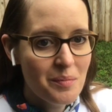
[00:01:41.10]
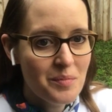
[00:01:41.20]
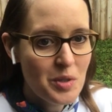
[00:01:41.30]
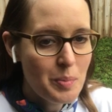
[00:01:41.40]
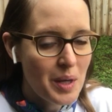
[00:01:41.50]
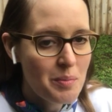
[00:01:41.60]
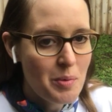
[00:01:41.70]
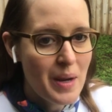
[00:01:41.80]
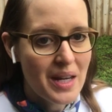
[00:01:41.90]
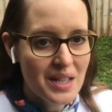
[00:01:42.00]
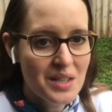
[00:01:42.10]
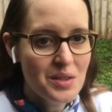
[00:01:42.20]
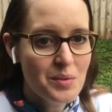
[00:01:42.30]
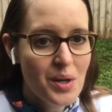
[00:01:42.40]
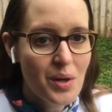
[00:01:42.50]
you pick up your packet, you
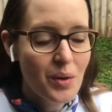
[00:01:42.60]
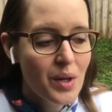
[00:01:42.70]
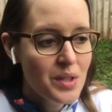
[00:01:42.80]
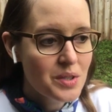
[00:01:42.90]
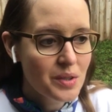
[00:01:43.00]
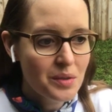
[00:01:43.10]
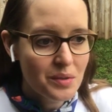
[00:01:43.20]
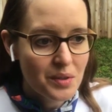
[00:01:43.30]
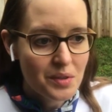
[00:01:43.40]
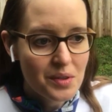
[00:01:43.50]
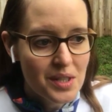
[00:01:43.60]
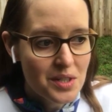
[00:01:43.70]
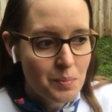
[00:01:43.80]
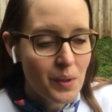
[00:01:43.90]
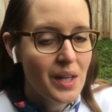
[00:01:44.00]
go. So they're trying to
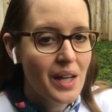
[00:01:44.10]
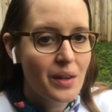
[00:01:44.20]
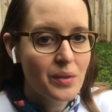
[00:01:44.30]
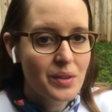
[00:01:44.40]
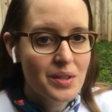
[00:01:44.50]
spread it out